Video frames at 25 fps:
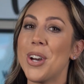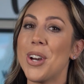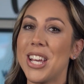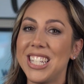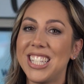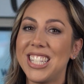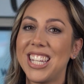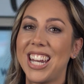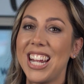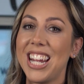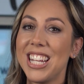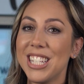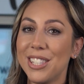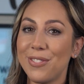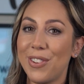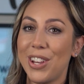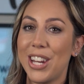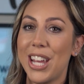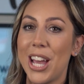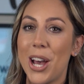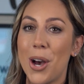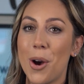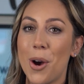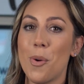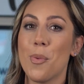in today's
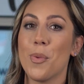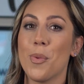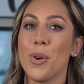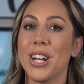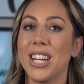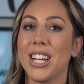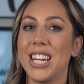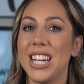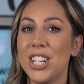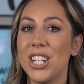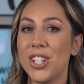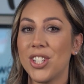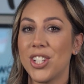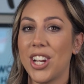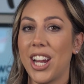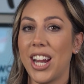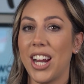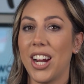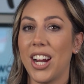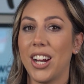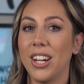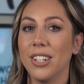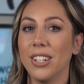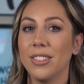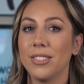video, we're gonna
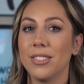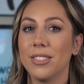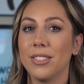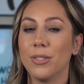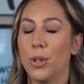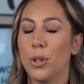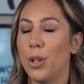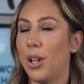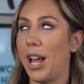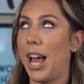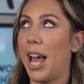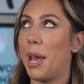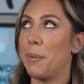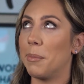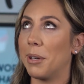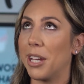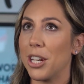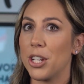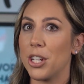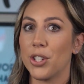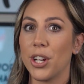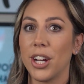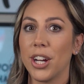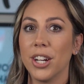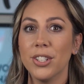share, well, I'm
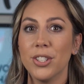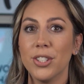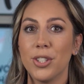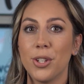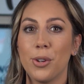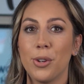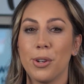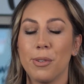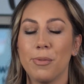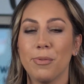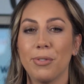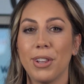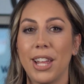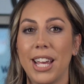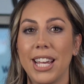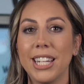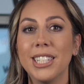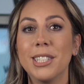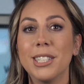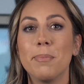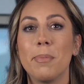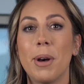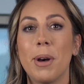gonna share, Tony flaked,